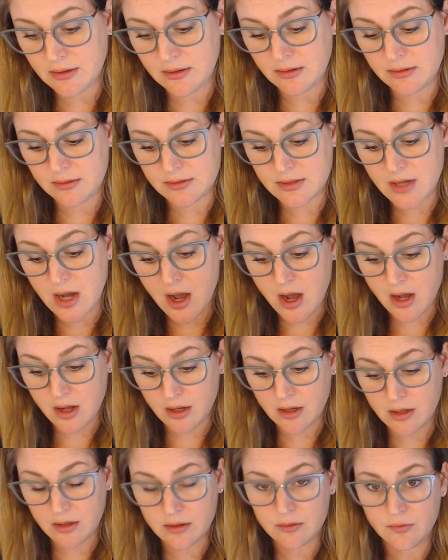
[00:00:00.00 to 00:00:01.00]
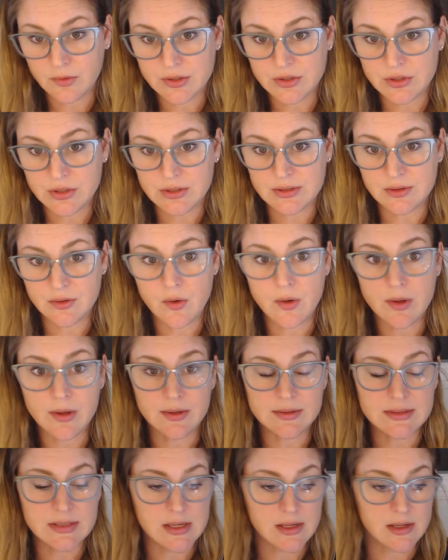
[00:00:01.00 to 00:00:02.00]
dog, which is
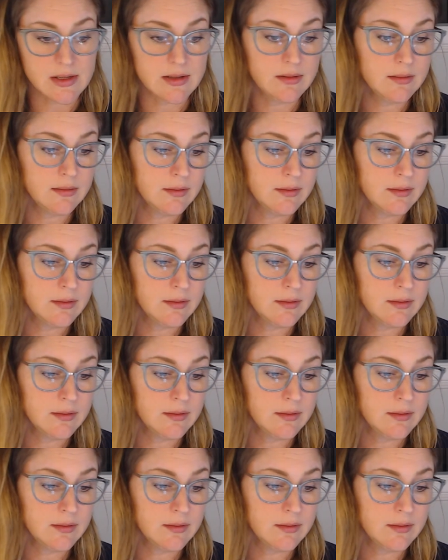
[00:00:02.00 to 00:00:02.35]
loyalty,